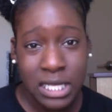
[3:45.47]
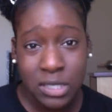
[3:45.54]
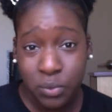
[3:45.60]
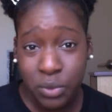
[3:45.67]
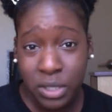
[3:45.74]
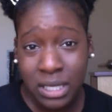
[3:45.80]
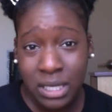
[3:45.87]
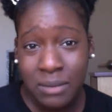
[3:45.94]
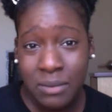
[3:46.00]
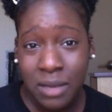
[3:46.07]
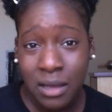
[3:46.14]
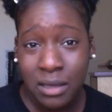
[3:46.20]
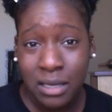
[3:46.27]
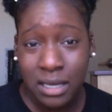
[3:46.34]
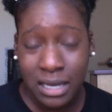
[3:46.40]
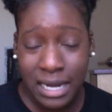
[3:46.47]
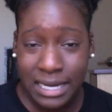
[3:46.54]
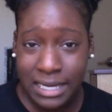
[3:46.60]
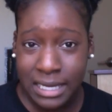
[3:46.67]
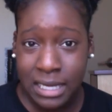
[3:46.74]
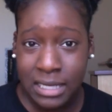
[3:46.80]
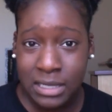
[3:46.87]
it's really a good
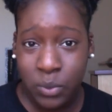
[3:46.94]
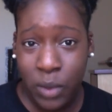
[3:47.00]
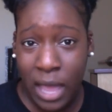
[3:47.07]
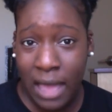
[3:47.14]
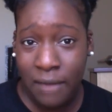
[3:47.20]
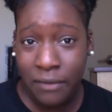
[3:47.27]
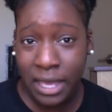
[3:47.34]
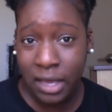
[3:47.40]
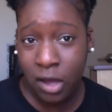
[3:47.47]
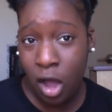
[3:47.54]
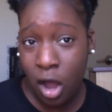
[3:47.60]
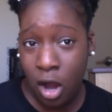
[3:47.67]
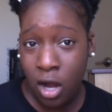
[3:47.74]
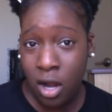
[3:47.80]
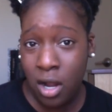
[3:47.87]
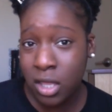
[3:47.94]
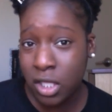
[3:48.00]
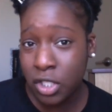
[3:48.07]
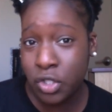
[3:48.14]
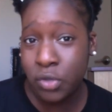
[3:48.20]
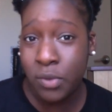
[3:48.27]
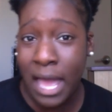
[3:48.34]
idea to have a car
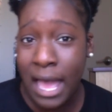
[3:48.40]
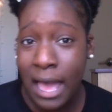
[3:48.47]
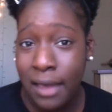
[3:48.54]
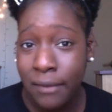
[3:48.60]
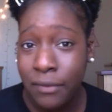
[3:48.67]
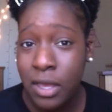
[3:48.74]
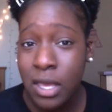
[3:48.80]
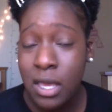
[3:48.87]
unless you have